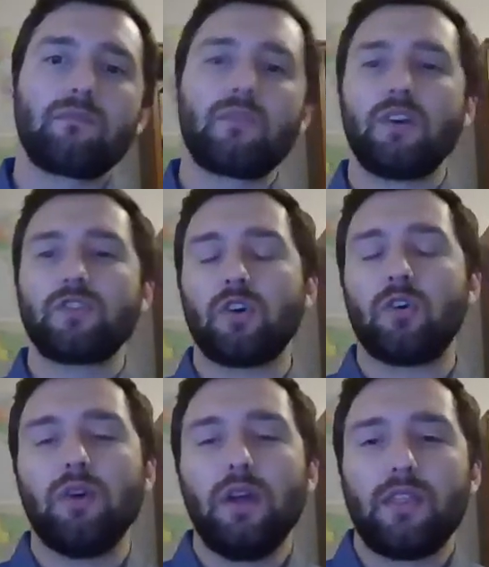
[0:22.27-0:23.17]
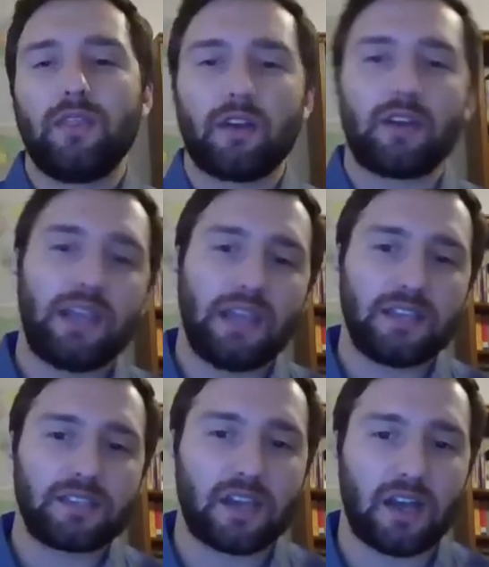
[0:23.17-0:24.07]
So there
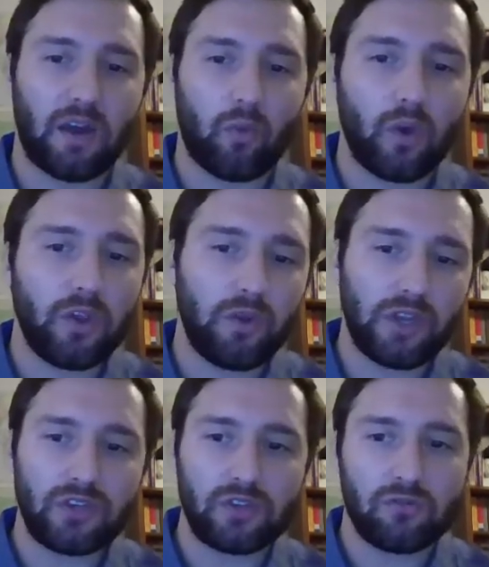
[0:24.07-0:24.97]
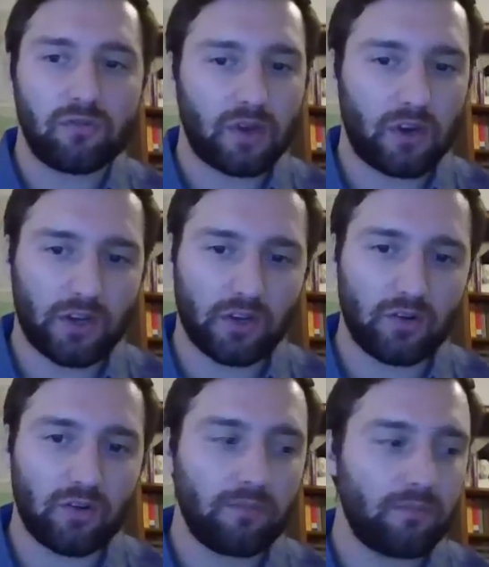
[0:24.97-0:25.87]
is what you can do on your
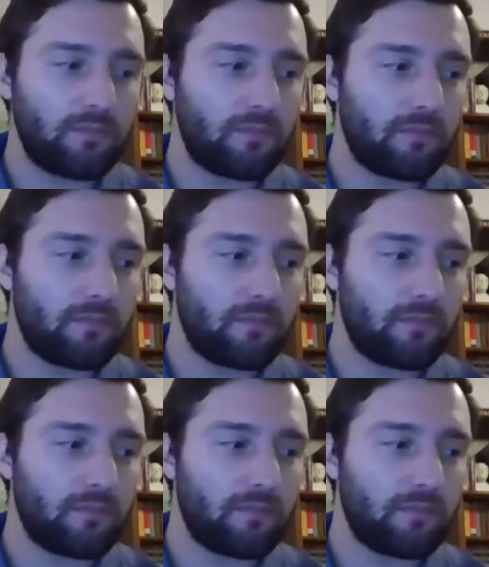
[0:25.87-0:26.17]
own.